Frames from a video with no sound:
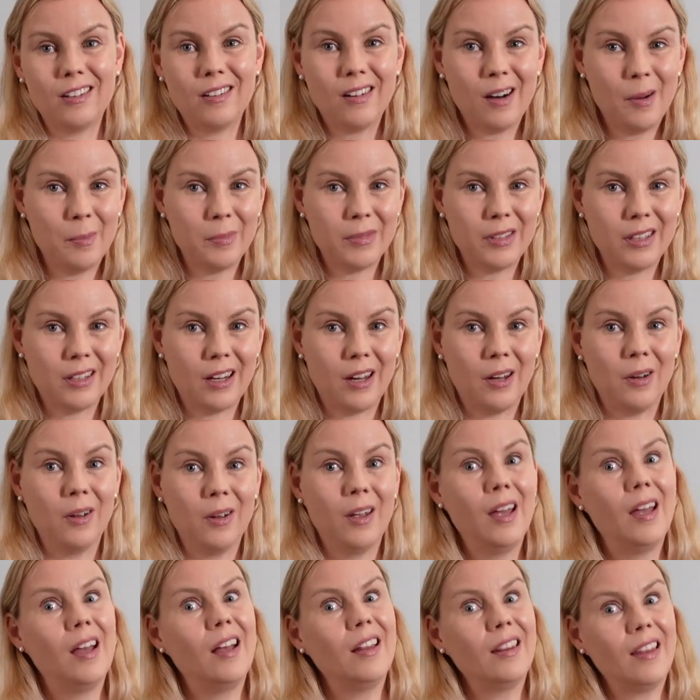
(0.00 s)
crumbs,
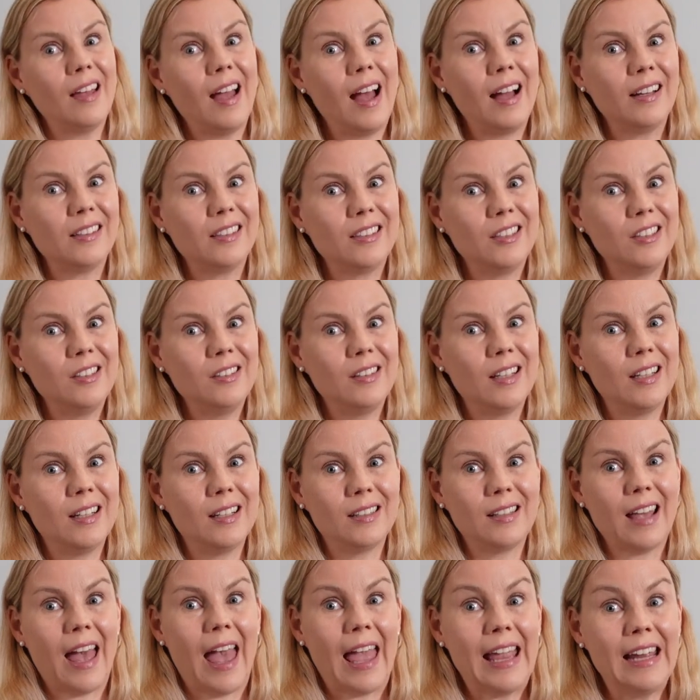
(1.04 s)
they had to do
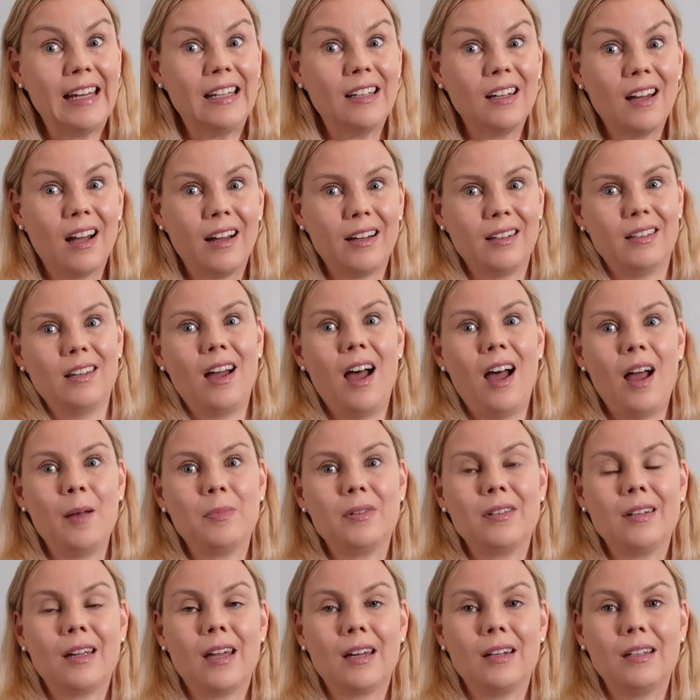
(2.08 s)
this 8-9
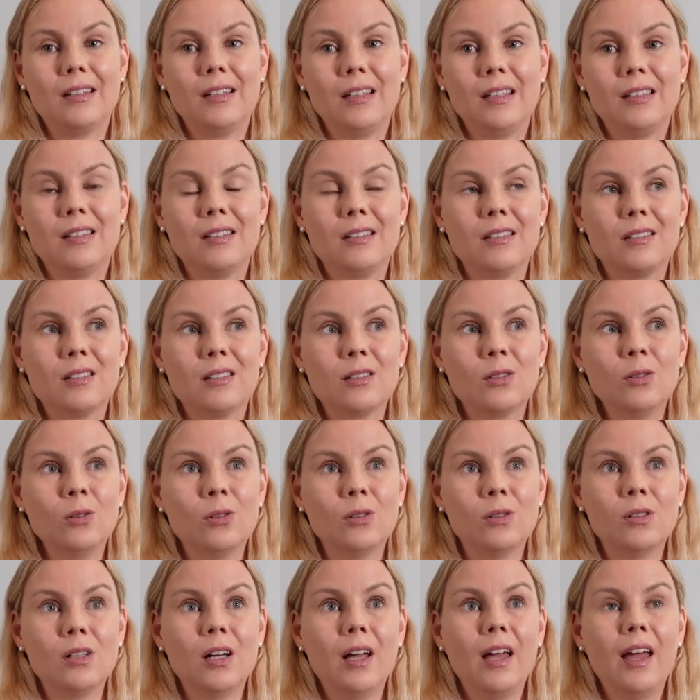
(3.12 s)
times to get a decent
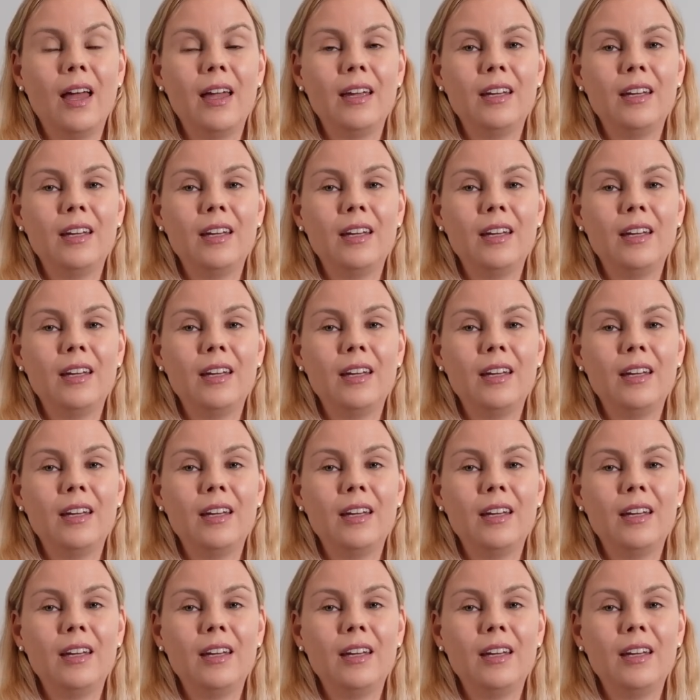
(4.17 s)
score.